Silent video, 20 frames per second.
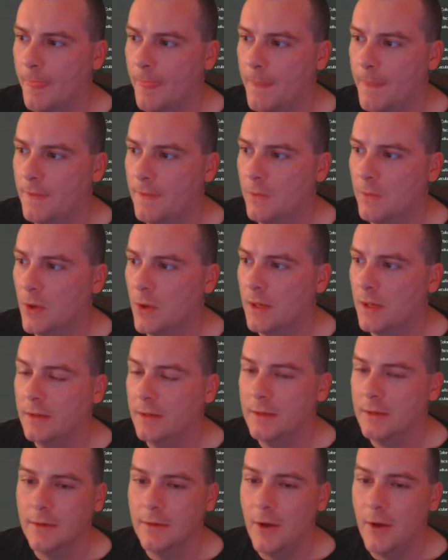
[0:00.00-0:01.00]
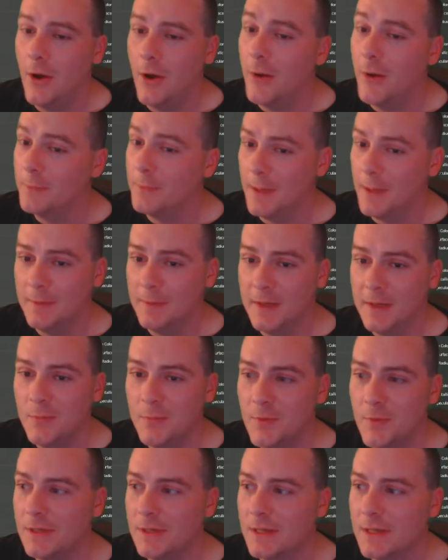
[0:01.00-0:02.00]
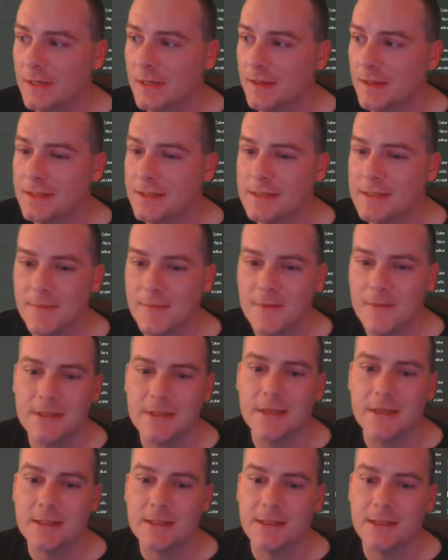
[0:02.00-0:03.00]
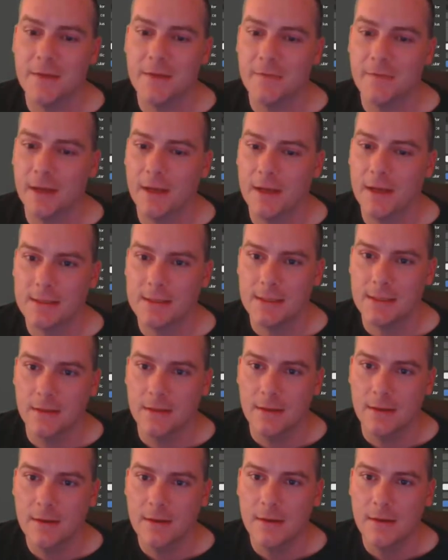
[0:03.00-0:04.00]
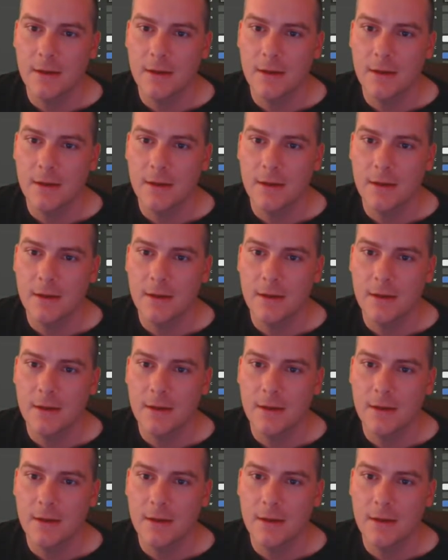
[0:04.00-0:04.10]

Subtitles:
And there we go. I'm getting pretty lucky. This sim doesn't actually have glass either.